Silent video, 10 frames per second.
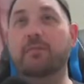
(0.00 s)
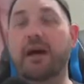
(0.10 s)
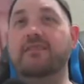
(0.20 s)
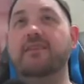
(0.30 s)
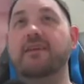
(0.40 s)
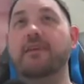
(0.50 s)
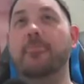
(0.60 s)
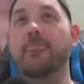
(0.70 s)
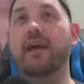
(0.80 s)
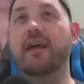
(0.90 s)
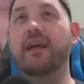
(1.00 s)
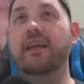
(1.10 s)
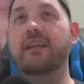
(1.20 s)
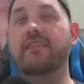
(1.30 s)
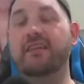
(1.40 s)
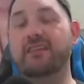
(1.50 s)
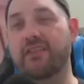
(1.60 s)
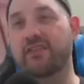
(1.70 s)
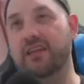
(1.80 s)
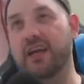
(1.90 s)
but it essentially
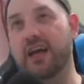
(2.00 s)
gives a